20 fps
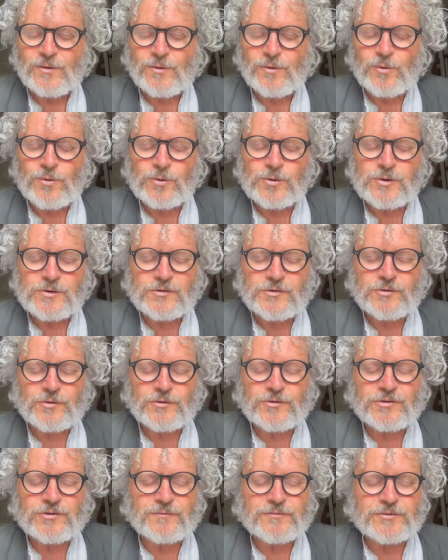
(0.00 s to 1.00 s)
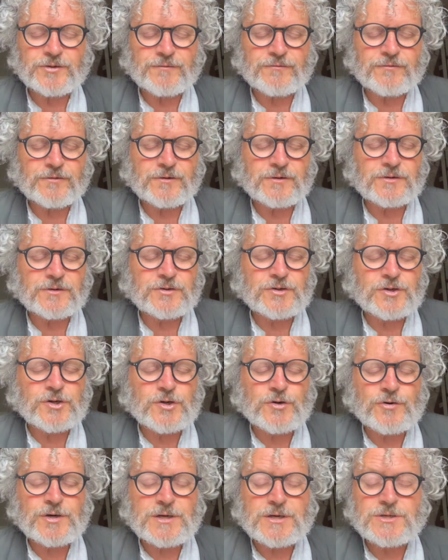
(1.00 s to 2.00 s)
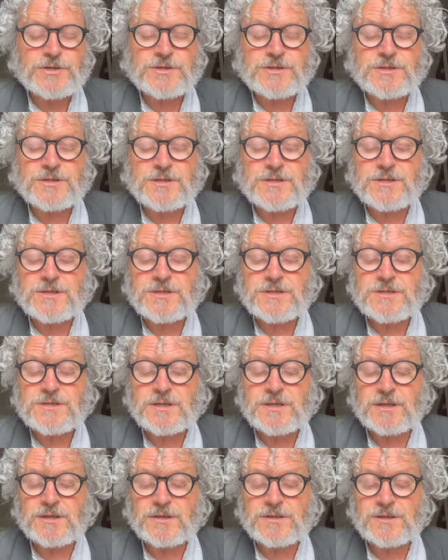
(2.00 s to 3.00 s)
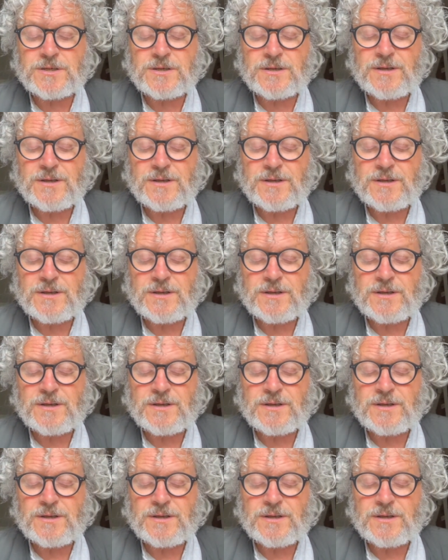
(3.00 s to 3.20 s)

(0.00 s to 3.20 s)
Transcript: all sorts of different creatures and